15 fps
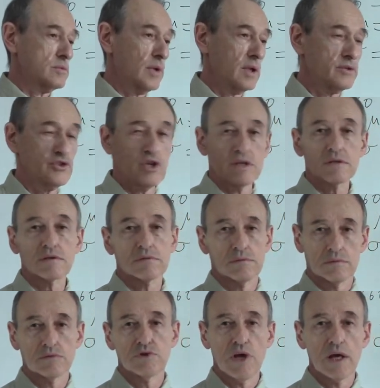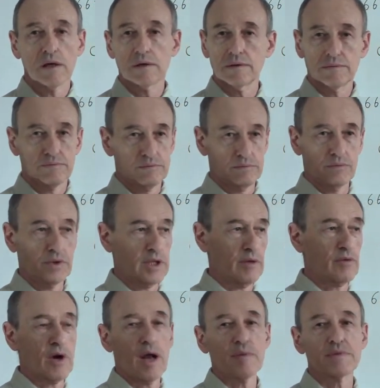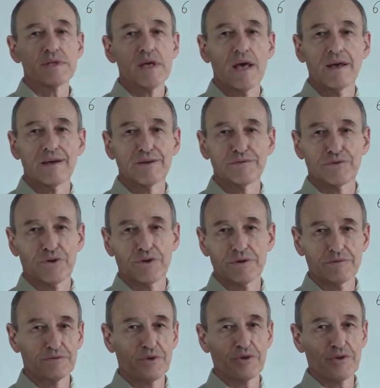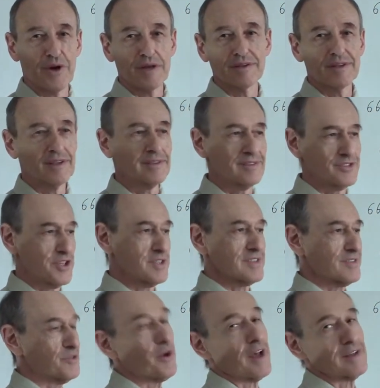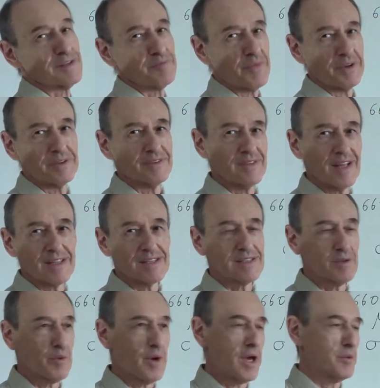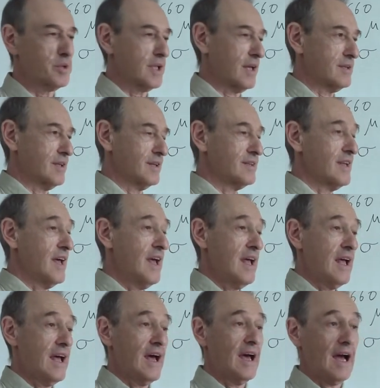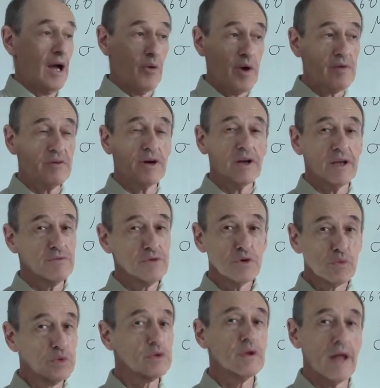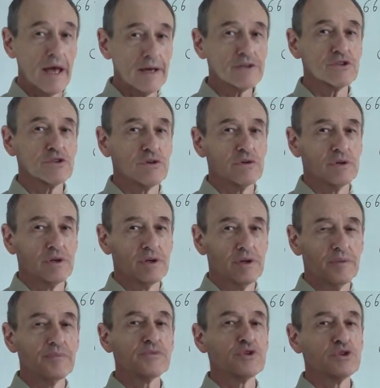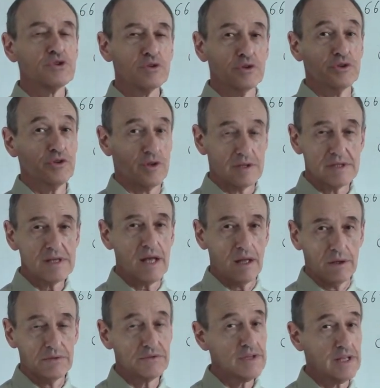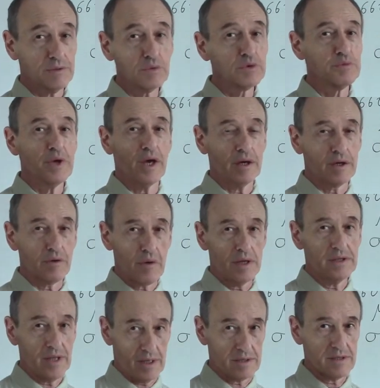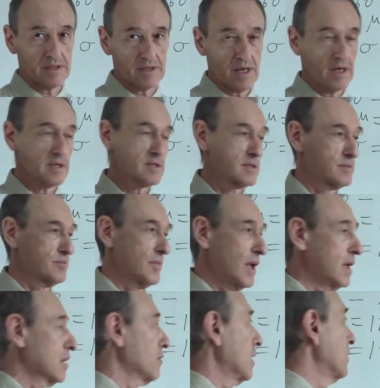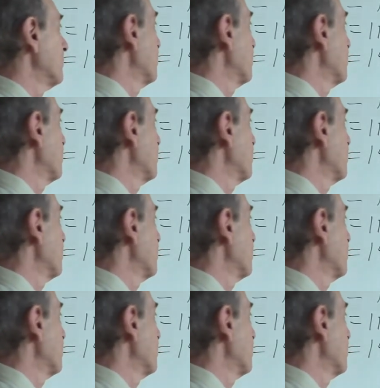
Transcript: well, just take whatever I'm saying for, for granted. Just trust me. That's the way what I did. However, if you would like to, um, to do it yourself, that would be a great exercise. Anyway,